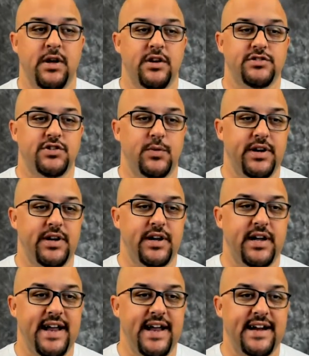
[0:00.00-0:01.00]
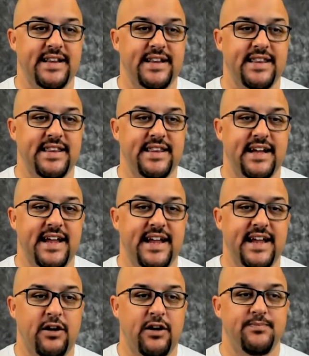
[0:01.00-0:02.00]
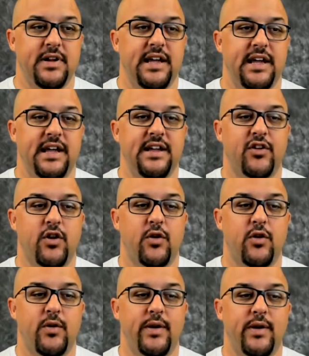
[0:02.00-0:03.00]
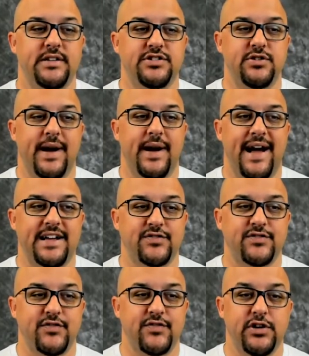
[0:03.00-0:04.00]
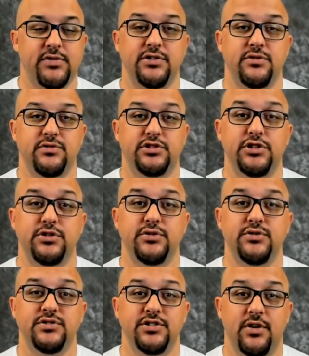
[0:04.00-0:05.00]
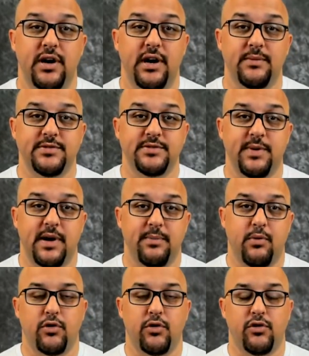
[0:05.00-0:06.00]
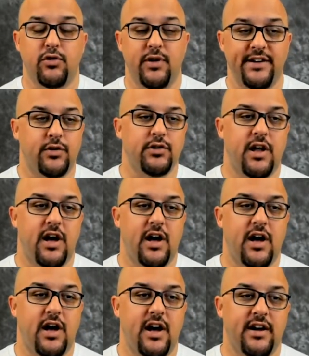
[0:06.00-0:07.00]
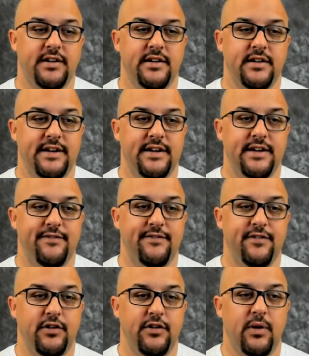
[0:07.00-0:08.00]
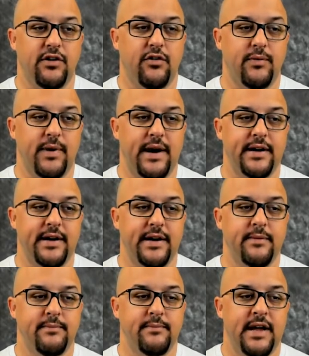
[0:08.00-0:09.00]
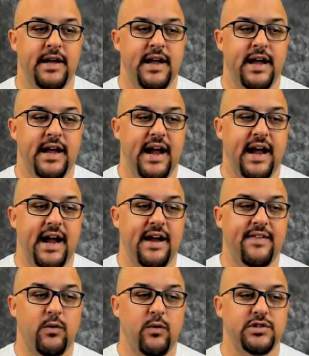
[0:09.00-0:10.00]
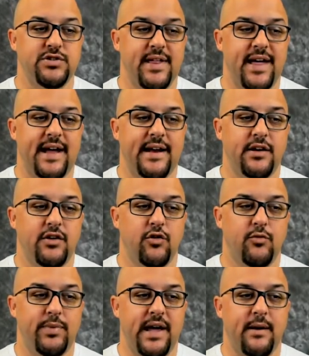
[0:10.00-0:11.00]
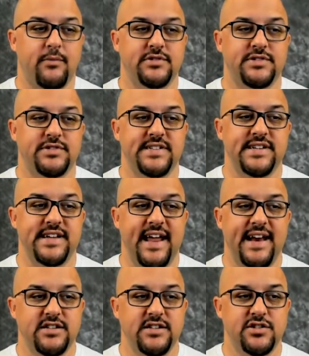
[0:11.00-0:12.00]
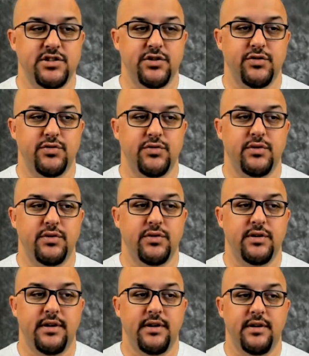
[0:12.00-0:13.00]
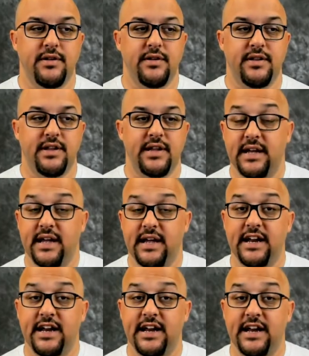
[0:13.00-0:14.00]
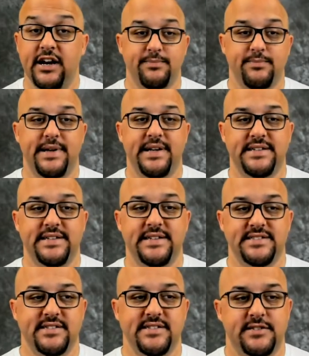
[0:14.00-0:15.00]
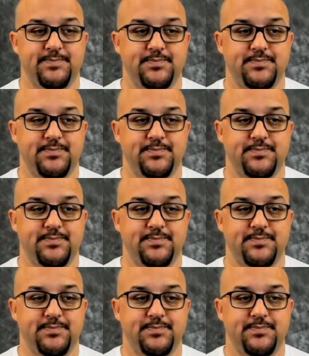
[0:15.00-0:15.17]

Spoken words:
So when you connect the account, it is going to ask for you to choose your HubSpot portal and or log in if you aren't already. And then once you do that, you'll be able to get into the integration pieces.